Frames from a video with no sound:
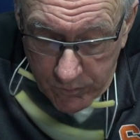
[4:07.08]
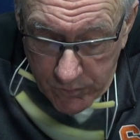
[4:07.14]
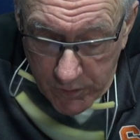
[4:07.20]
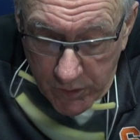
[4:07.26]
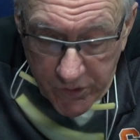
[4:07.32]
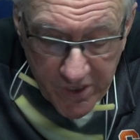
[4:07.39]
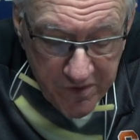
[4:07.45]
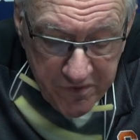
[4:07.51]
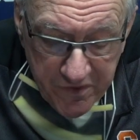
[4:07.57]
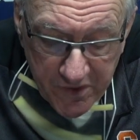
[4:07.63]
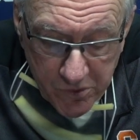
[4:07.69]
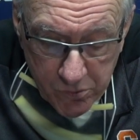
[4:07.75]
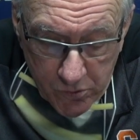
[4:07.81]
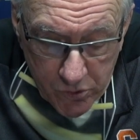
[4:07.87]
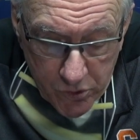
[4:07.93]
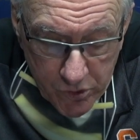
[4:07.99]
Their
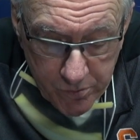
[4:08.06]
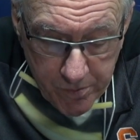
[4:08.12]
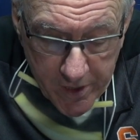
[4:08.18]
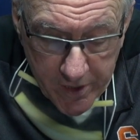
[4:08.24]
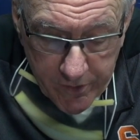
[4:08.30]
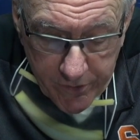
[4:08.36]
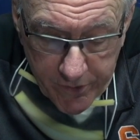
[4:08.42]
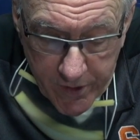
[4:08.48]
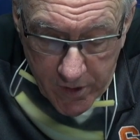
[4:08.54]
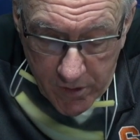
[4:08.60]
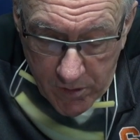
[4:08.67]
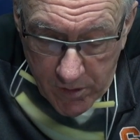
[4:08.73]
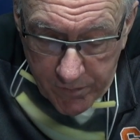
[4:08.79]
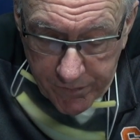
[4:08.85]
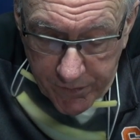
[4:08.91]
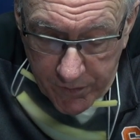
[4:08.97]
defense was just better than
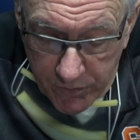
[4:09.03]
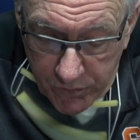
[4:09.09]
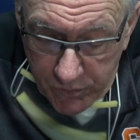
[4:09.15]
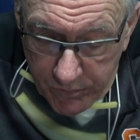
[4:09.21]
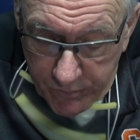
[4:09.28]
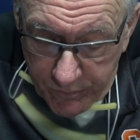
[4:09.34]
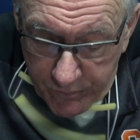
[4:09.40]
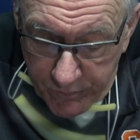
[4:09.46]
our offense.